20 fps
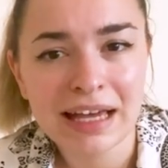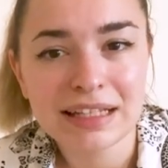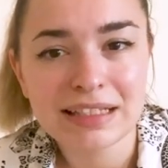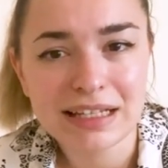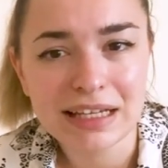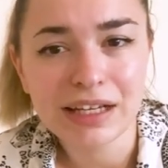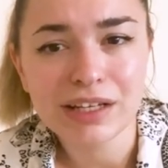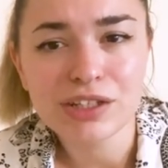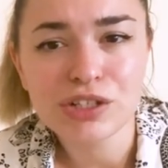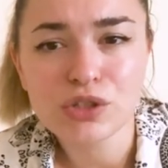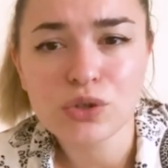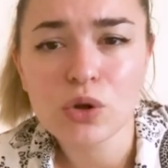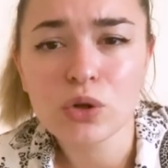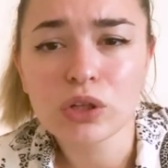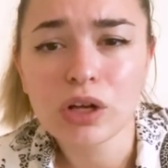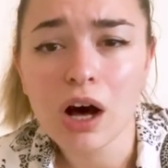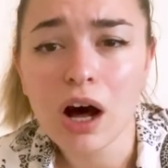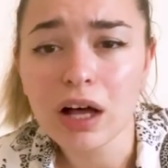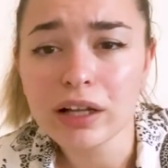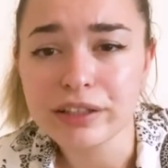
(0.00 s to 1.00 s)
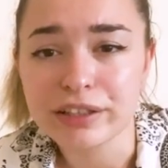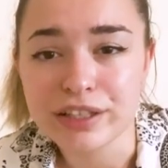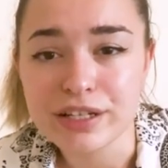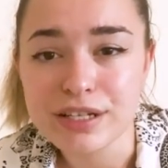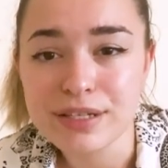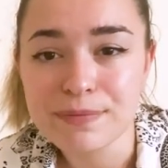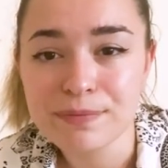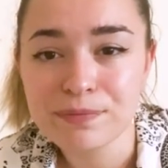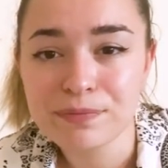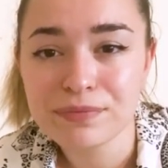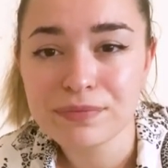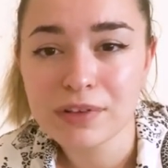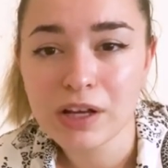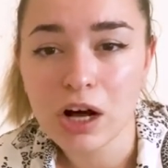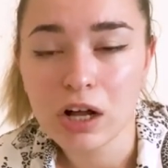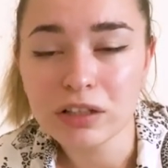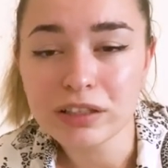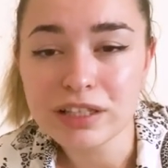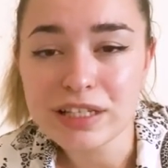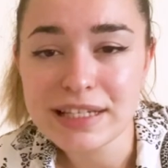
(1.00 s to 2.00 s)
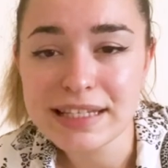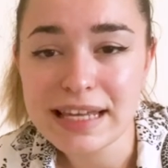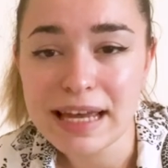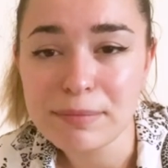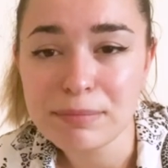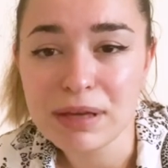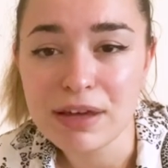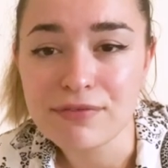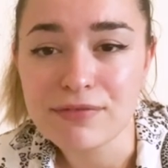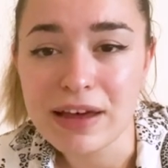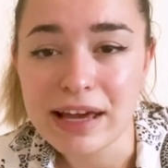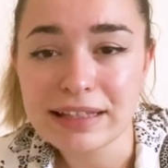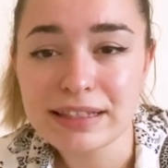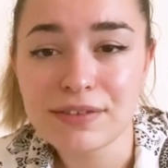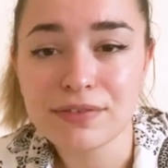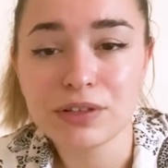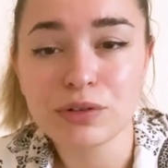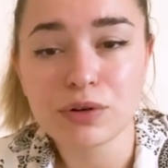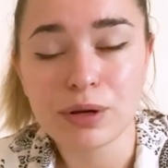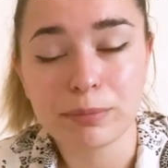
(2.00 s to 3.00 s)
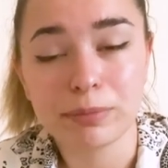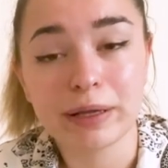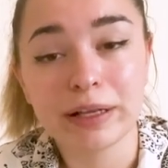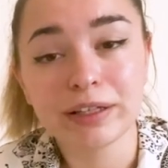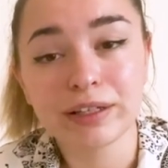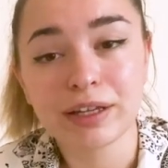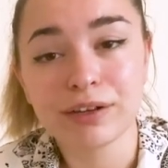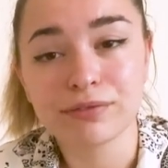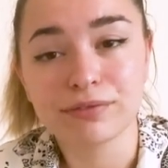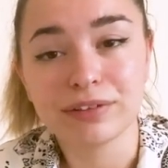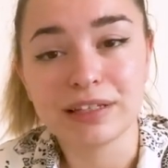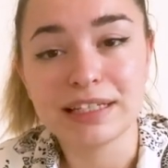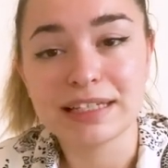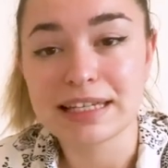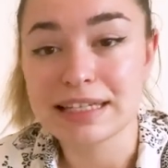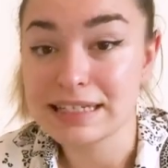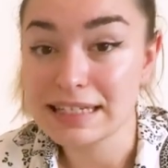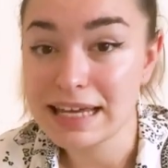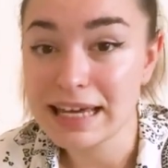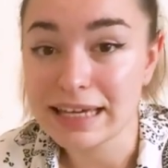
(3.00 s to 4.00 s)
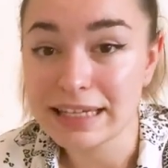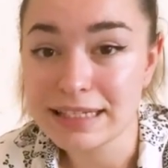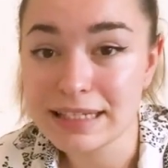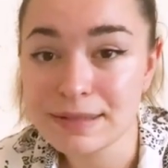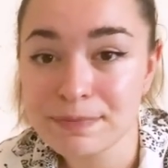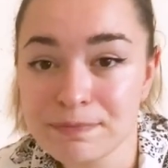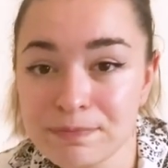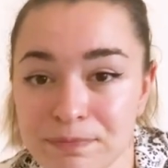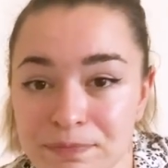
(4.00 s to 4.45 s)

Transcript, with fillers: To control colors, colors can be effective in repelling fleas and ticks.